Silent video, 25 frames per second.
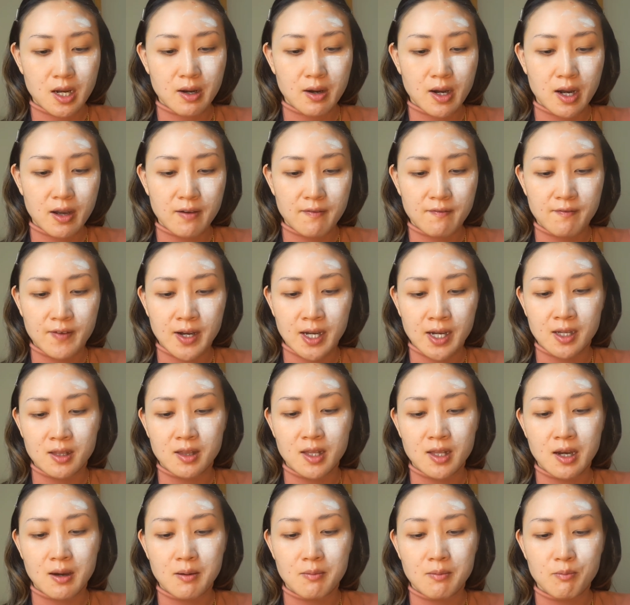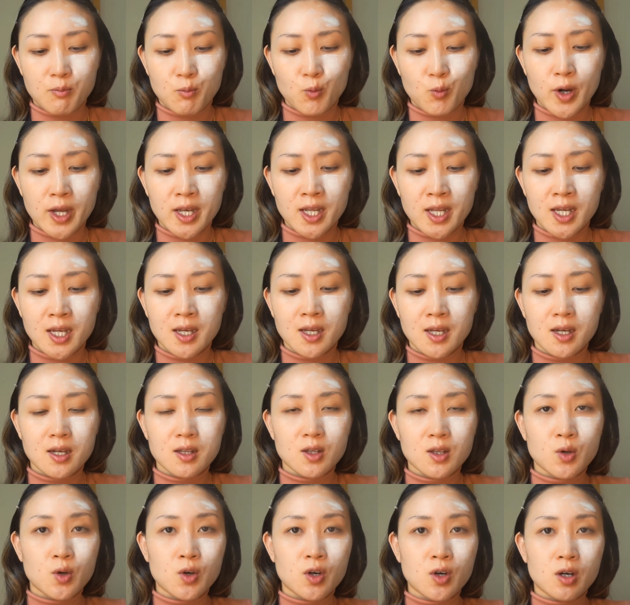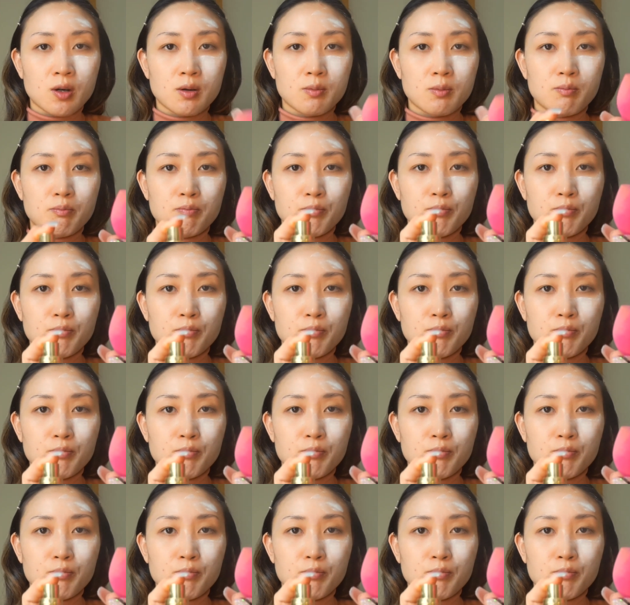I find that wetting your